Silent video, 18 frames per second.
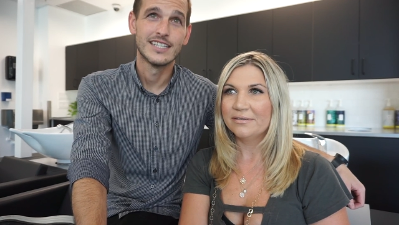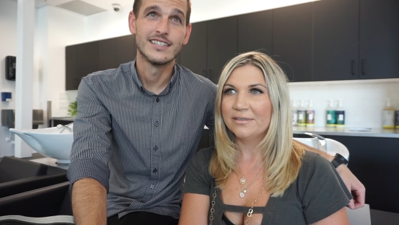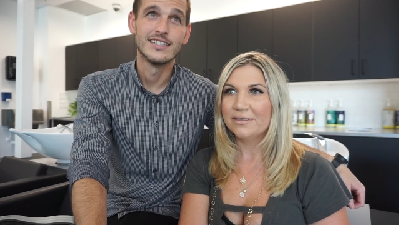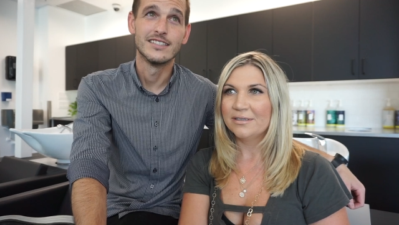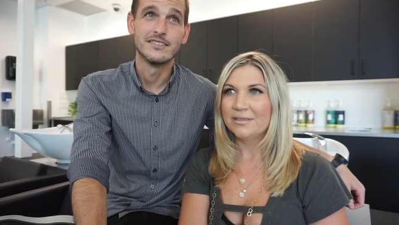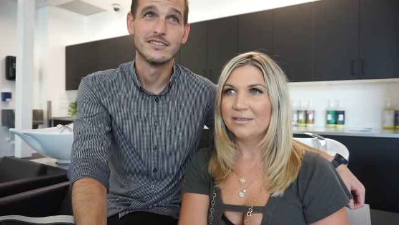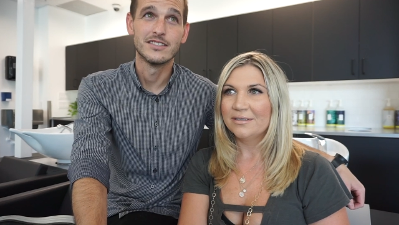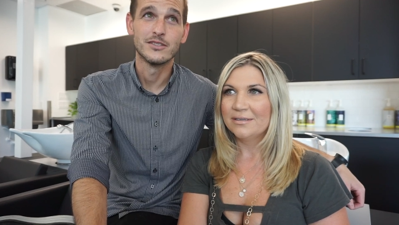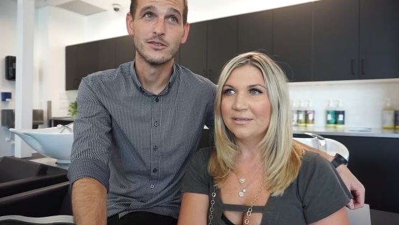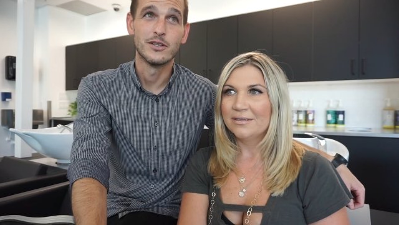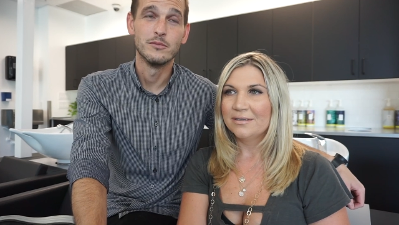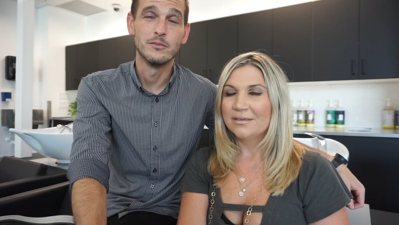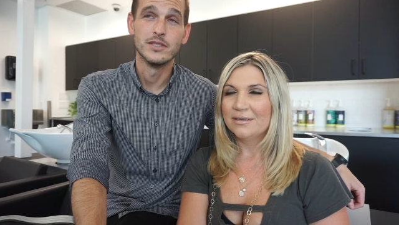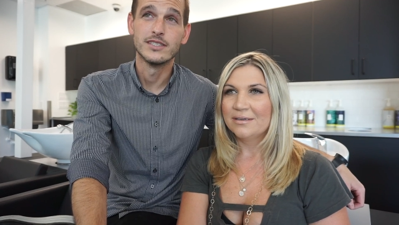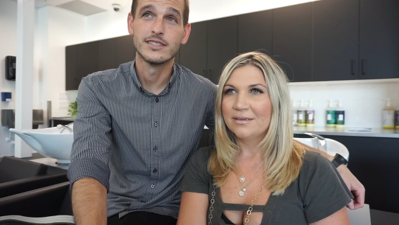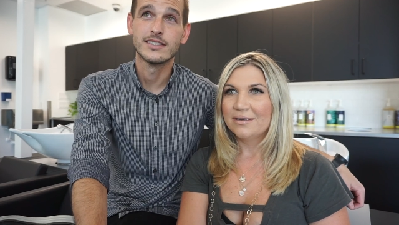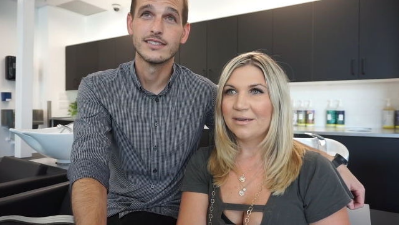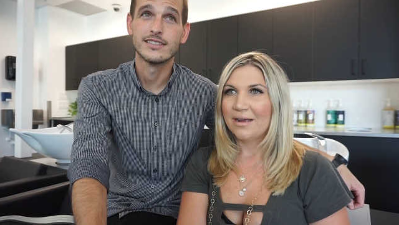Speaker 1: I do too. I
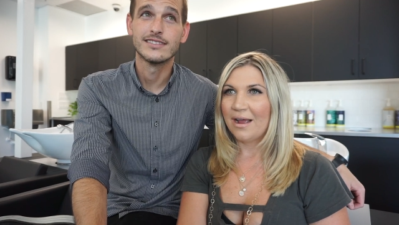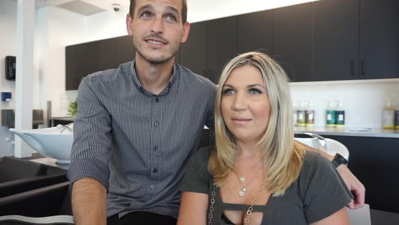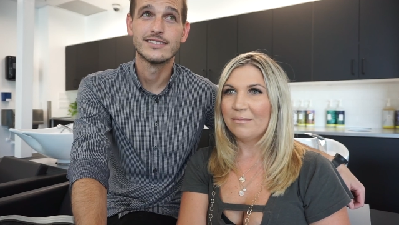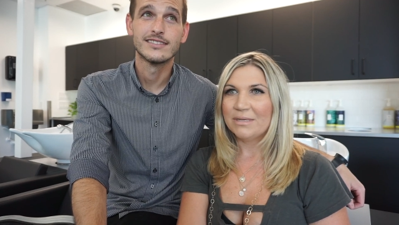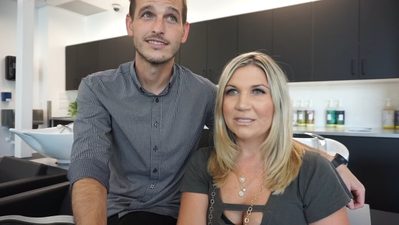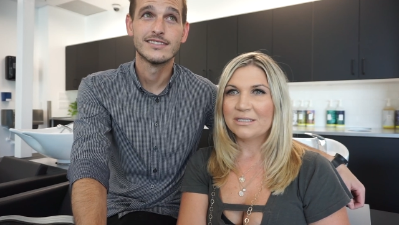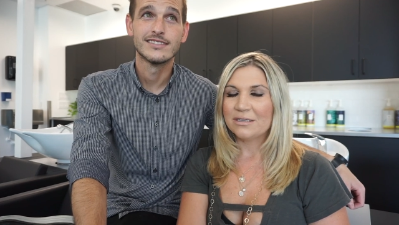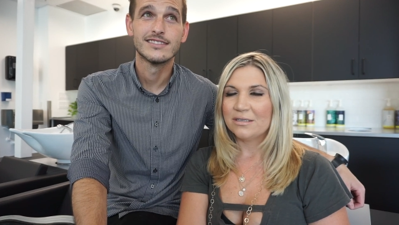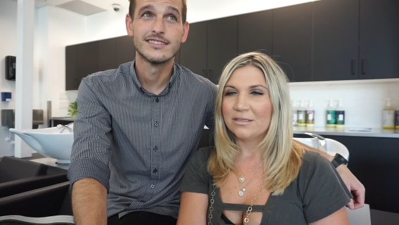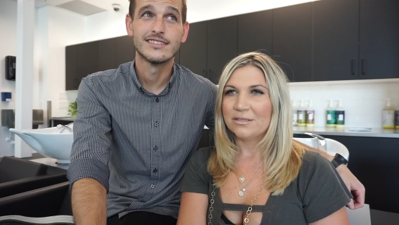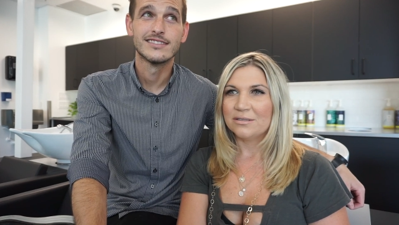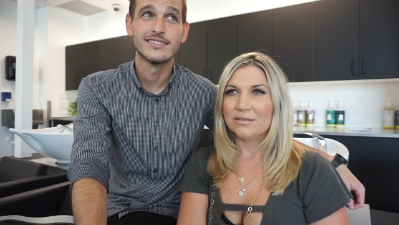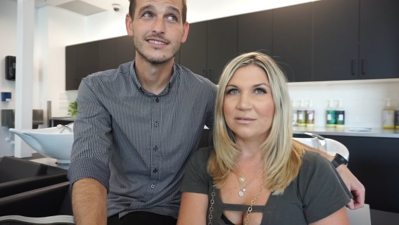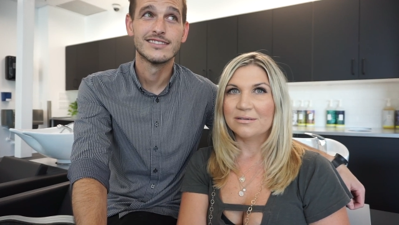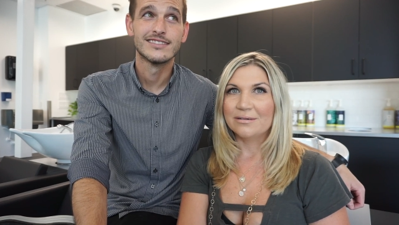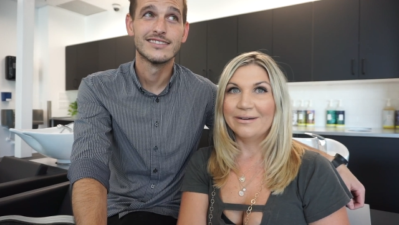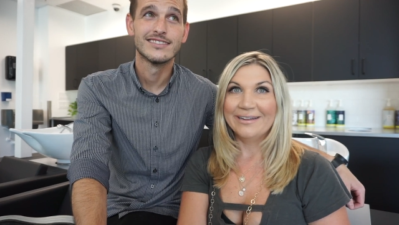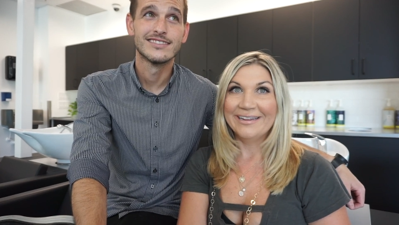miss it. I miss it too.